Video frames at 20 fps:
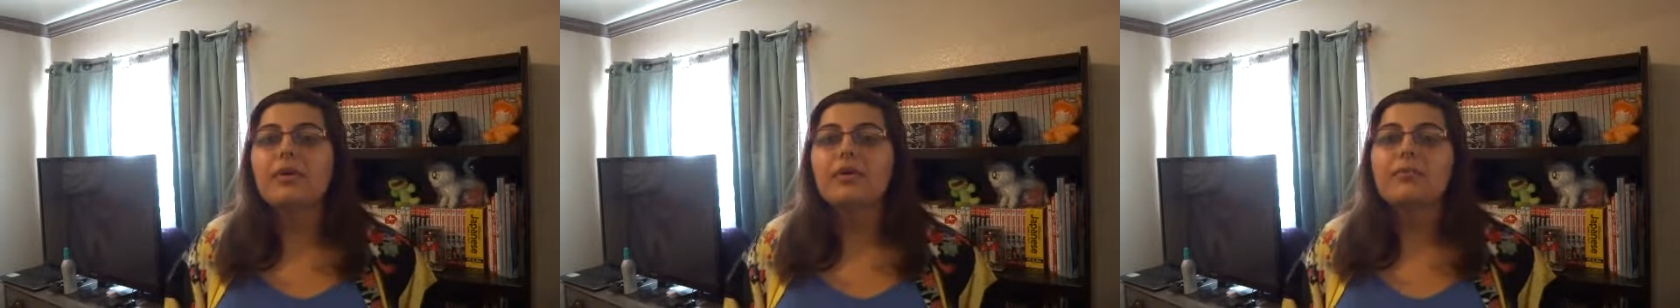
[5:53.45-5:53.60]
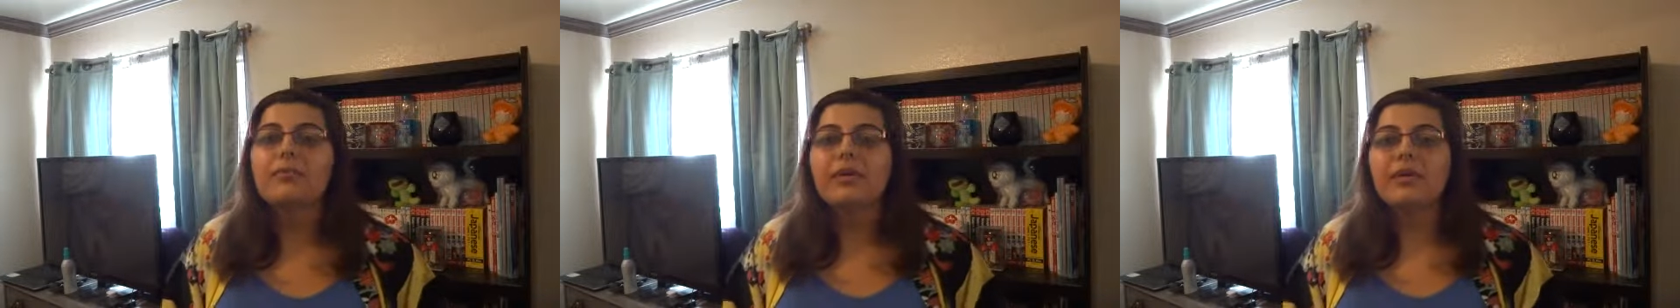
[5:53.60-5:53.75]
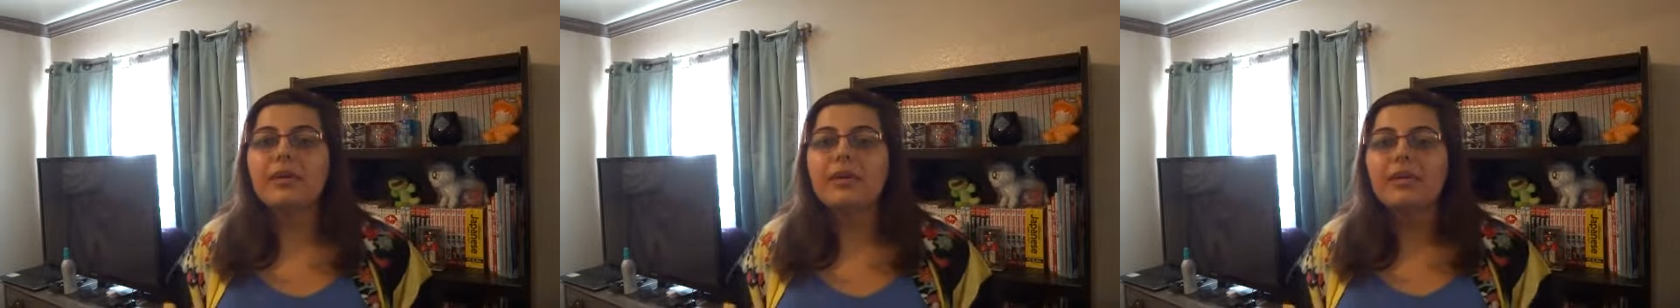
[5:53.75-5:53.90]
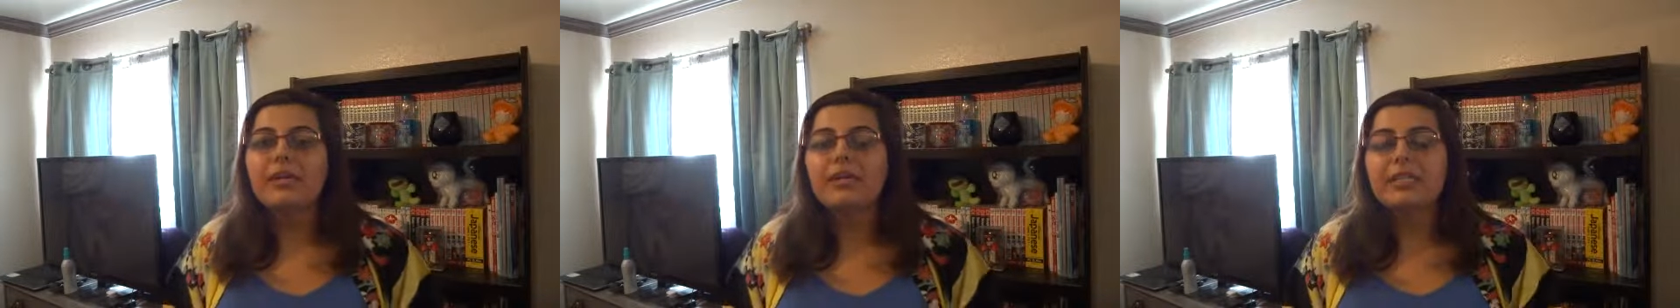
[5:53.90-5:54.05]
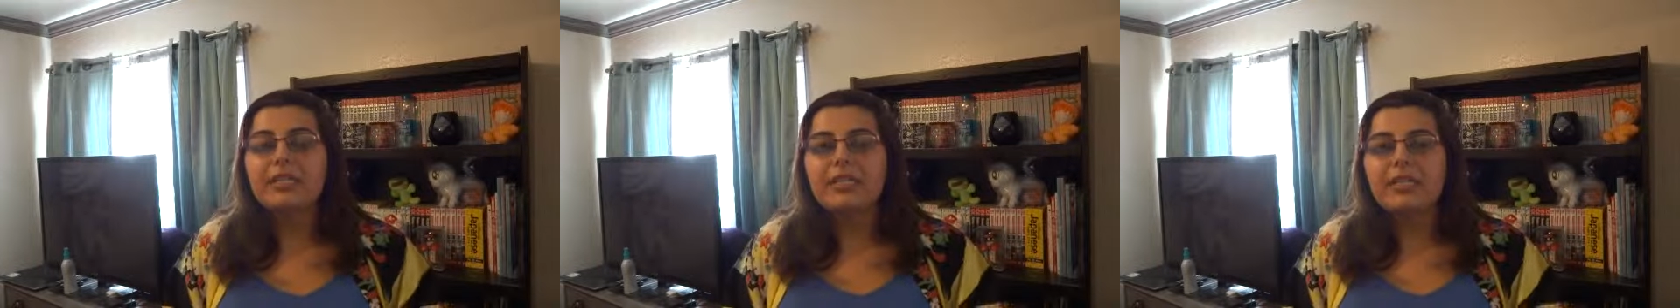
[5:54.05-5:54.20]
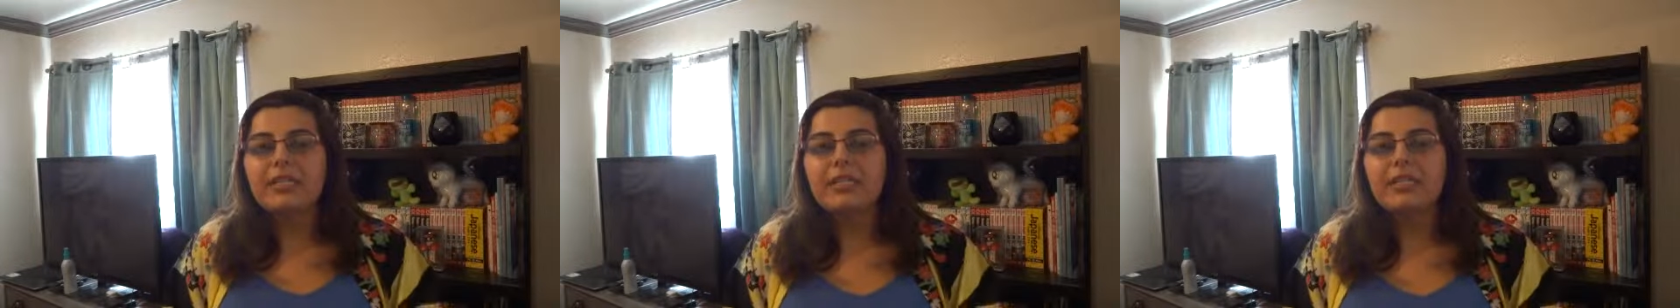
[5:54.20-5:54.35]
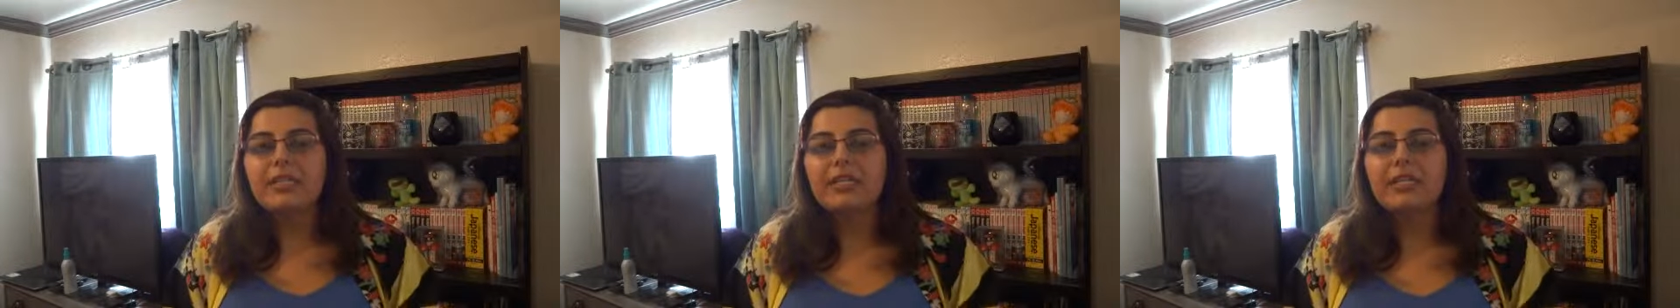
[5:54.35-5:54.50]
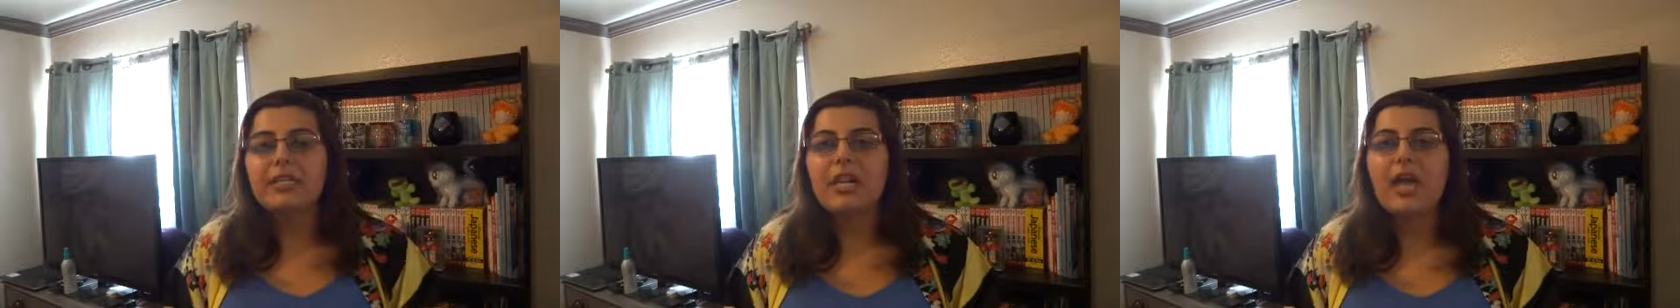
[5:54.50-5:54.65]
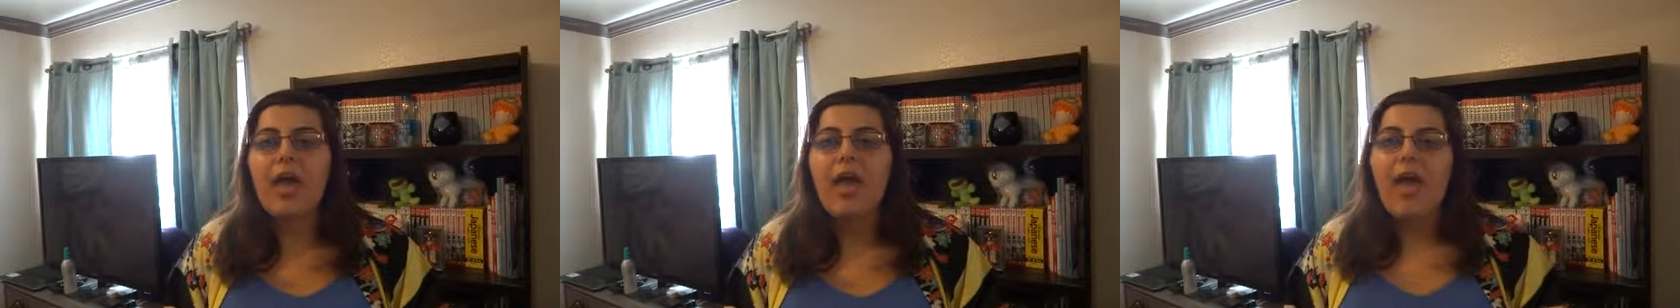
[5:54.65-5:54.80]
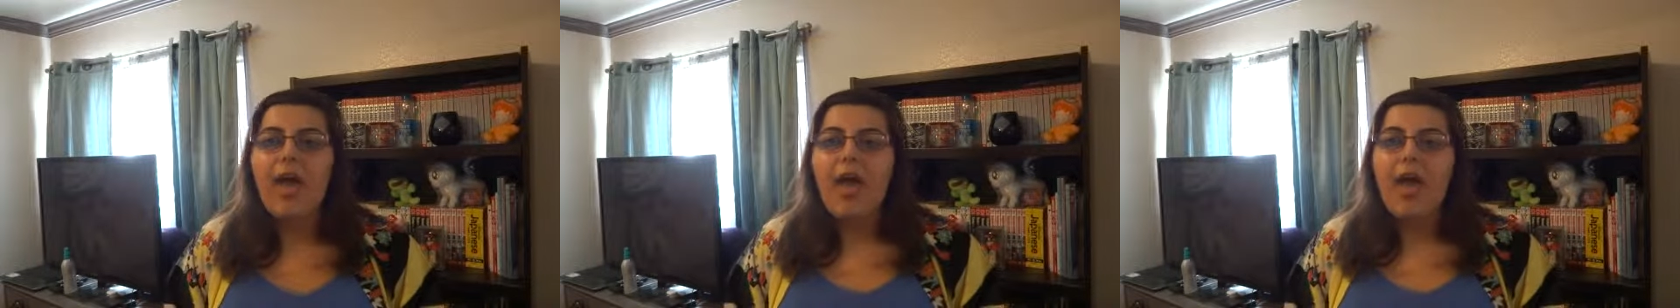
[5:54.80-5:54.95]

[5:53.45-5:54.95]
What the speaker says: and better in condition